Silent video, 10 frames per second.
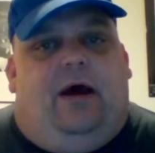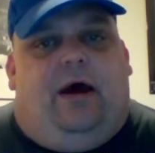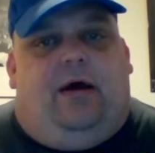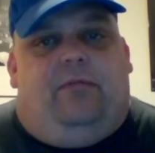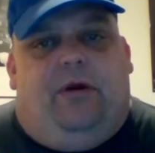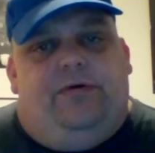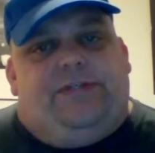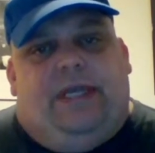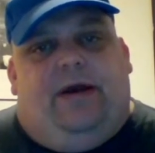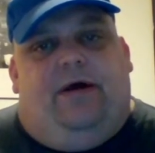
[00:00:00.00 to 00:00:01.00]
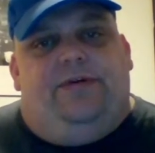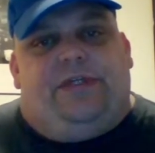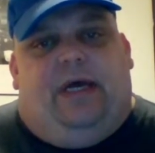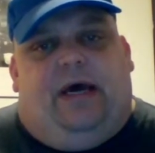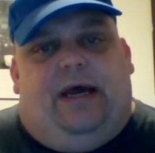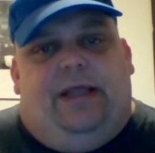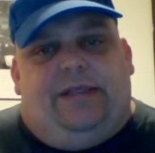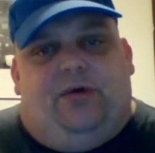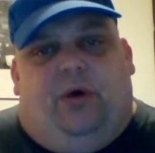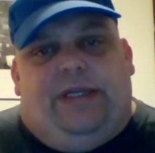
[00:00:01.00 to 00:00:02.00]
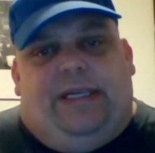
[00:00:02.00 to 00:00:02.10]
Rosedale's uh, is going